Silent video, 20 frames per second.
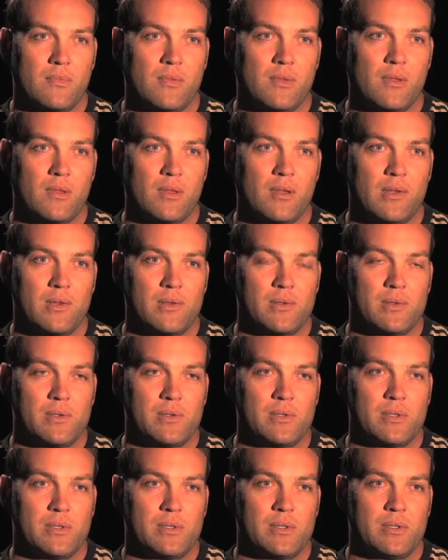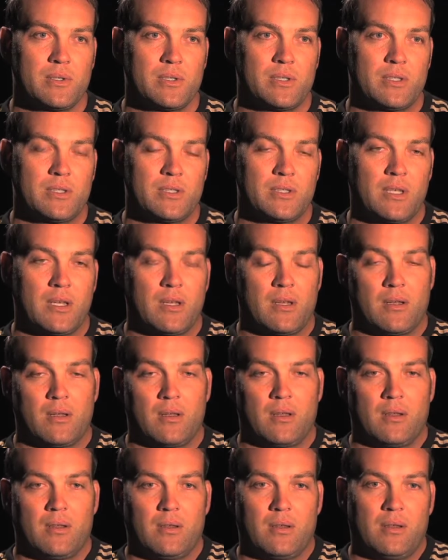back at your cricketing career?
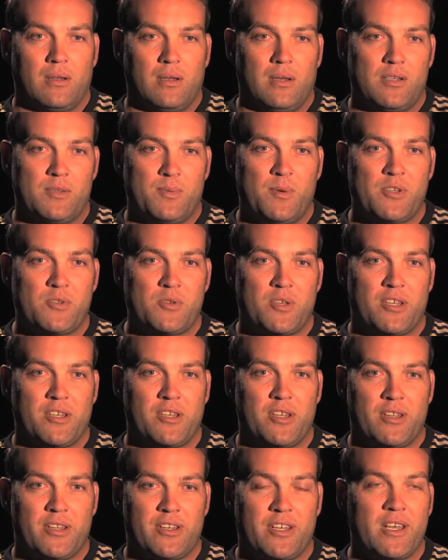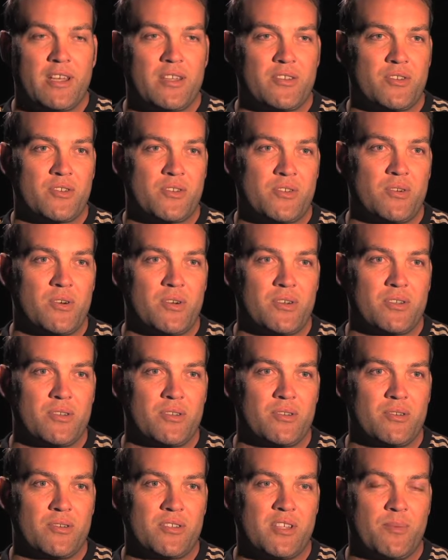I suppose you know the day that you start and
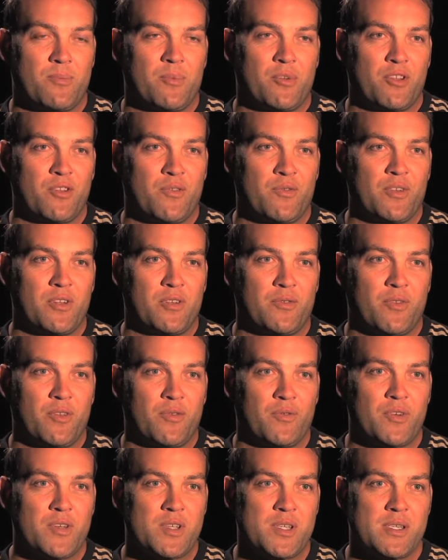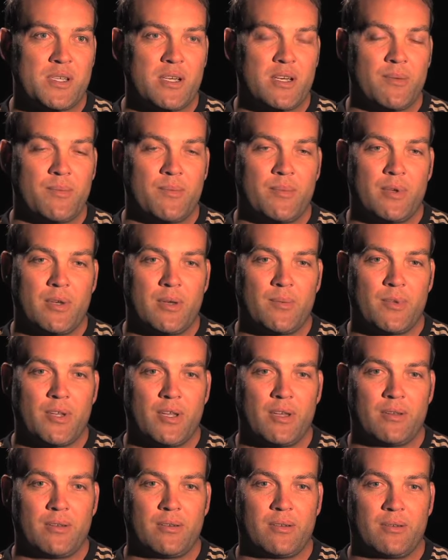you step onto the field for the first time, um, you
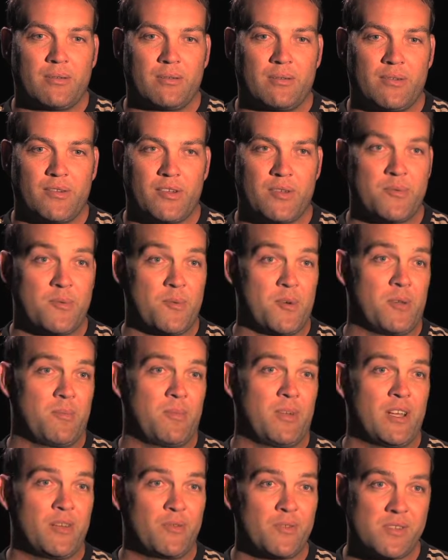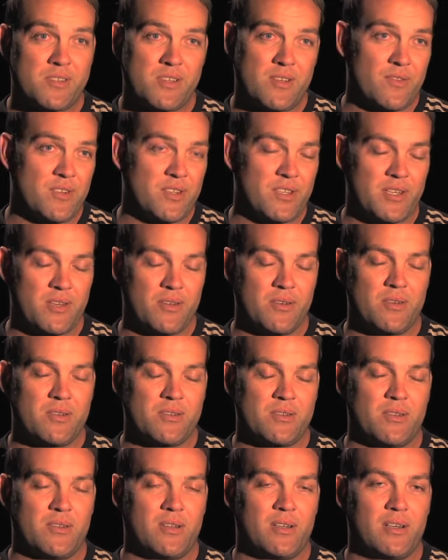don't dream about playing for 17
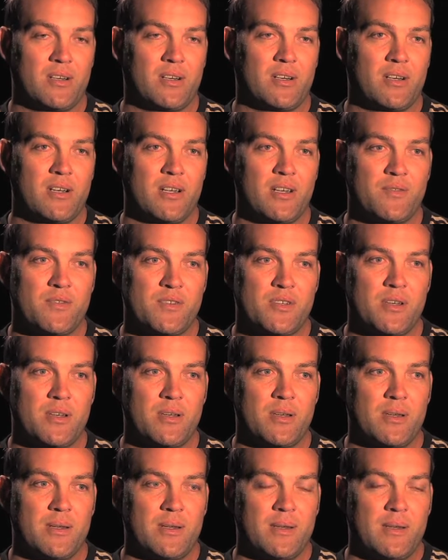years, you know, like I have. So,